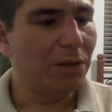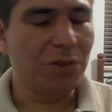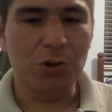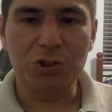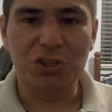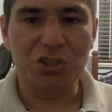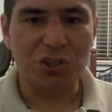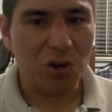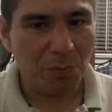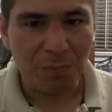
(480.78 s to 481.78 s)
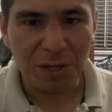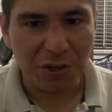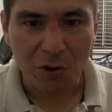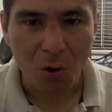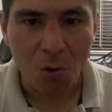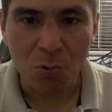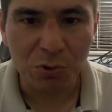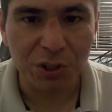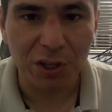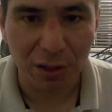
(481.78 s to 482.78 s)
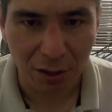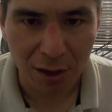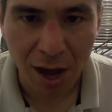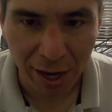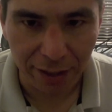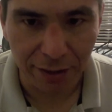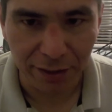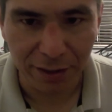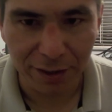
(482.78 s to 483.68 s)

there's this company called Lion.